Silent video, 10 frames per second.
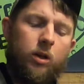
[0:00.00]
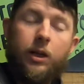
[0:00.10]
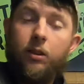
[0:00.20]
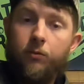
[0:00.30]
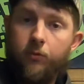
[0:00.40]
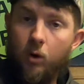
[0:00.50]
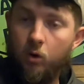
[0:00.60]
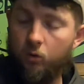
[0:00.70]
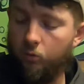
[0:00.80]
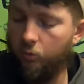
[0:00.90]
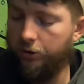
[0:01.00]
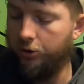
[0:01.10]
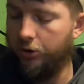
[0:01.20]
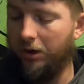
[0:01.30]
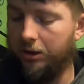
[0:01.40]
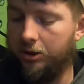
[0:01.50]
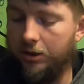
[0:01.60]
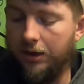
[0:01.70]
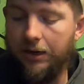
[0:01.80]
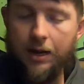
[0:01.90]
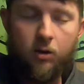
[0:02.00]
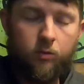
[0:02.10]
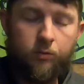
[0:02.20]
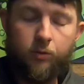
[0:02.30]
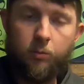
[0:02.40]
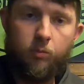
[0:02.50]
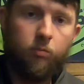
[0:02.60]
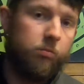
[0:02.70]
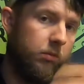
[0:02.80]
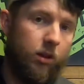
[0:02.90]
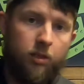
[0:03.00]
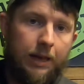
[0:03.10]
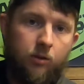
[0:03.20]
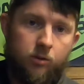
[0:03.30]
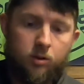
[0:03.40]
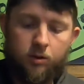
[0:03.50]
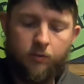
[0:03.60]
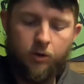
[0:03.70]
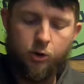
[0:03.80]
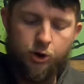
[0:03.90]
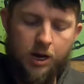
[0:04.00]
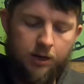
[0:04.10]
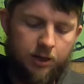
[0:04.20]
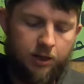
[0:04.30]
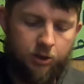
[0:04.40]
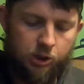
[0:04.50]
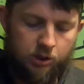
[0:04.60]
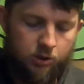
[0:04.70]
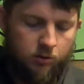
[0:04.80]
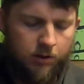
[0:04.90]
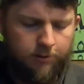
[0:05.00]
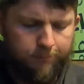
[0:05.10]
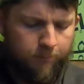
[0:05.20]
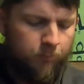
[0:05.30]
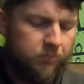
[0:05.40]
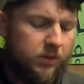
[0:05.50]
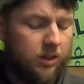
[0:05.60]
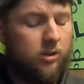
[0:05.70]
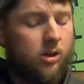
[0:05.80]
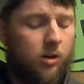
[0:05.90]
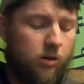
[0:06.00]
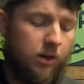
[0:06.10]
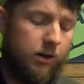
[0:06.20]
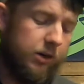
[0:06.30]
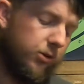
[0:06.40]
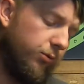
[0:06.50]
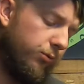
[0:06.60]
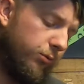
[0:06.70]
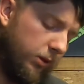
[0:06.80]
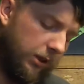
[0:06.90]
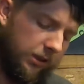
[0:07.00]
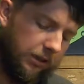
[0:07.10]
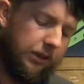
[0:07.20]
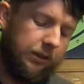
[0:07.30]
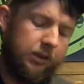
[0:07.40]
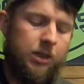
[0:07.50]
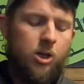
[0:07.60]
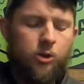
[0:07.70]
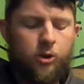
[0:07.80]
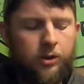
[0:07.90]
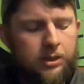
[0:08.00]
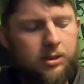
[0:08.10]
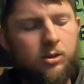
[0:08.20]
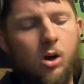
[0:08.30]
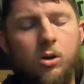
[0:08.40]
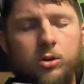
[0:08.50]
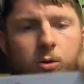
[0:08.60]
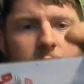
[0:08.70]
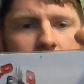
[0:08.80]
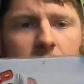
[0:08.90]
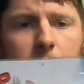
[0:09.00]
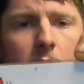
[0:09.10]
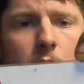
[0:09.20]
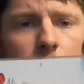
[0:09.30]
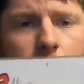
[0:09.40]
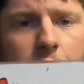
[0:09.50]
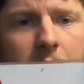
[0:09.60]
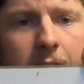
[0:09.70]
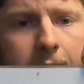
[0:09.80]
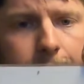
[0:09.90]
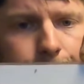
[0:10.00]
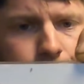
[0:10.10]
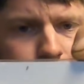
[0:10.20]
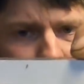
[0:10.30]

in the fall when you're trying to stand out from the thousands of other shad getting chased around. This color I actually really like. So this is also a Tbone shad.